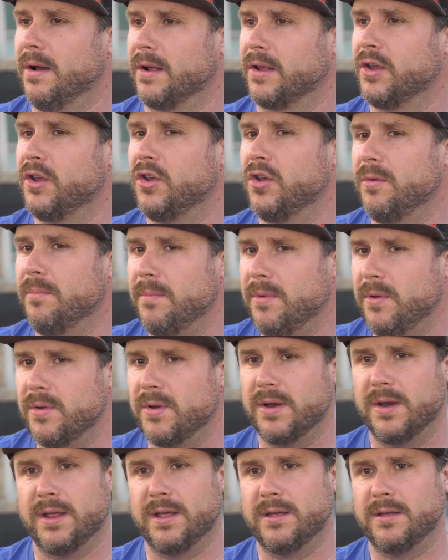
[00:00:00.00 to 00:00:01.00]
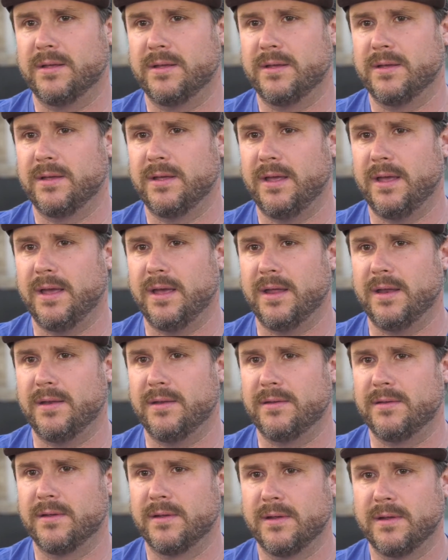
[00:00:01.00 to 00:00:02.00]
community,
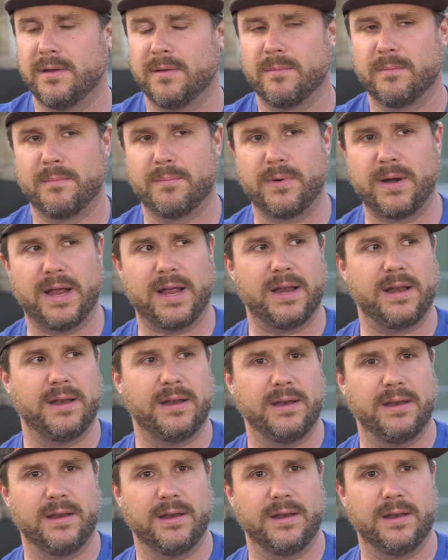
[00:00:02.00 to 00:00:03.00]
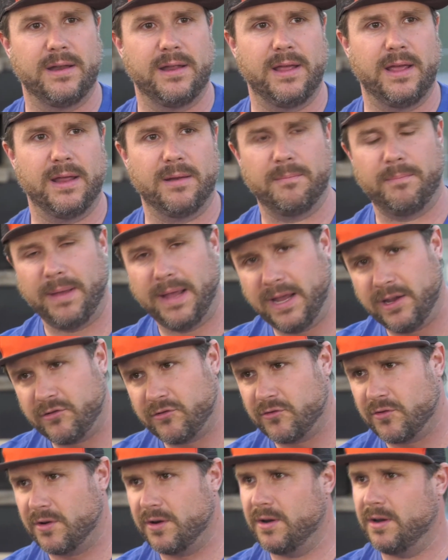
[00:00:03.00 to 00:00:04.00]
and bread and
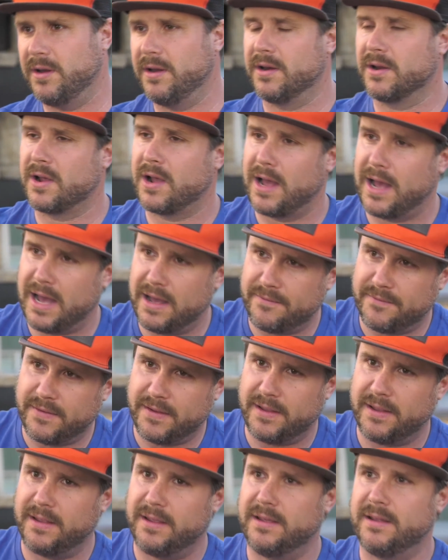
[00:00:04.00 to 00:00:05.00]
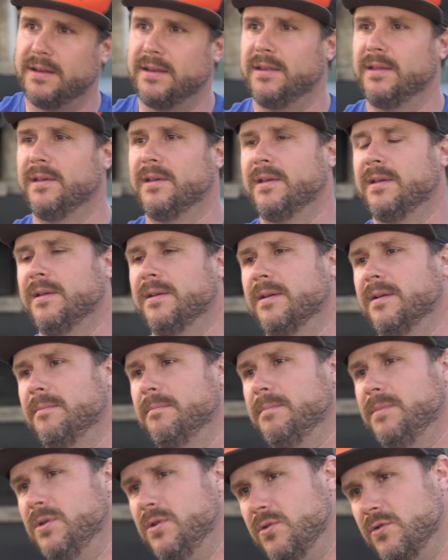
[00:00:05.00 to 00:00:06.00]
pastry and coffee and
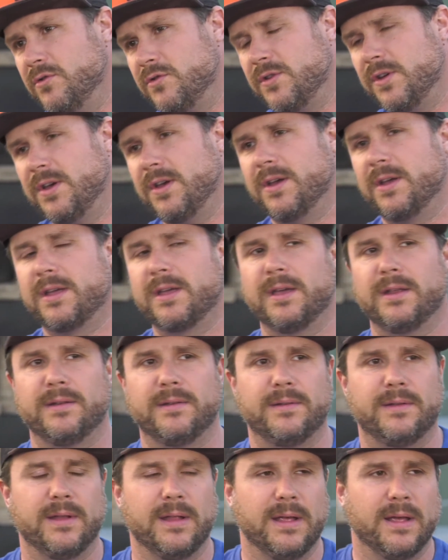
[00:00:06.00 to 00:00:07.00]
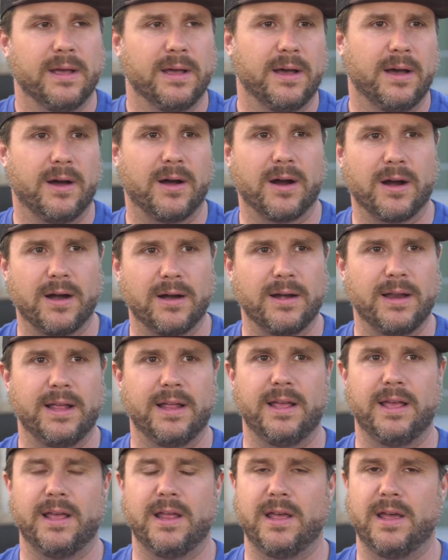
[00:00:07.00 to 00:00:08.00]
music and art.
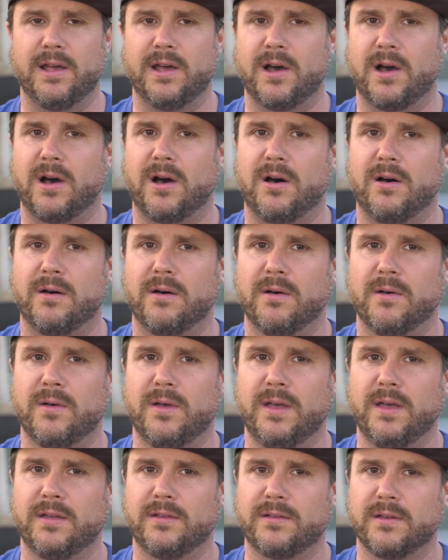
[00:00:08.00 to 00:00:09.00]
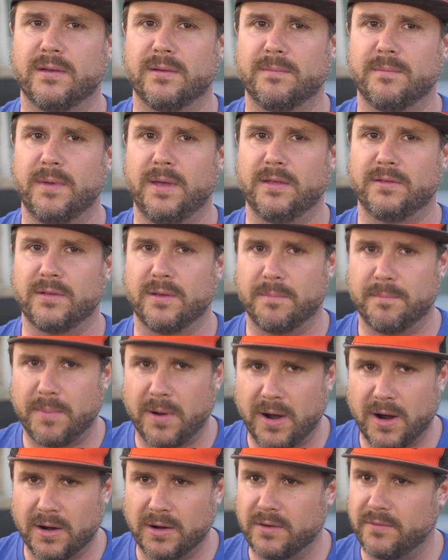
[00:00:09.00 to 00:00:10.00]
It all is a
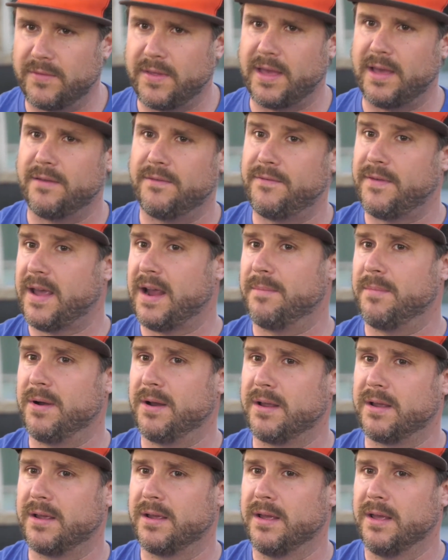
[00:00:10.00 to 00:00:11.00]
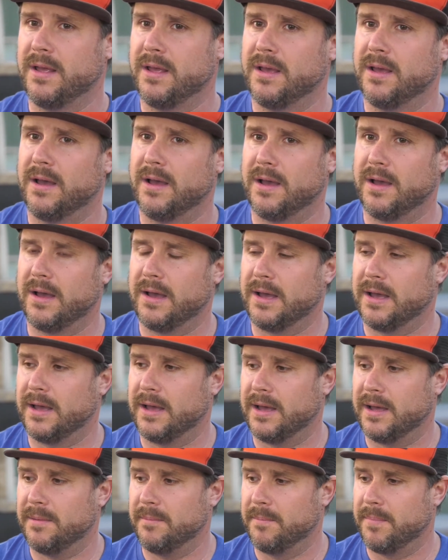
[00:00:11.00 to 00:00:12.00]
part of that fabric.
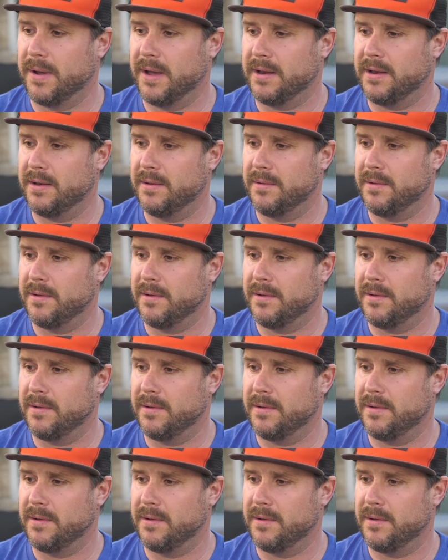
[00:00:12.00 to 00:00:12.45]
But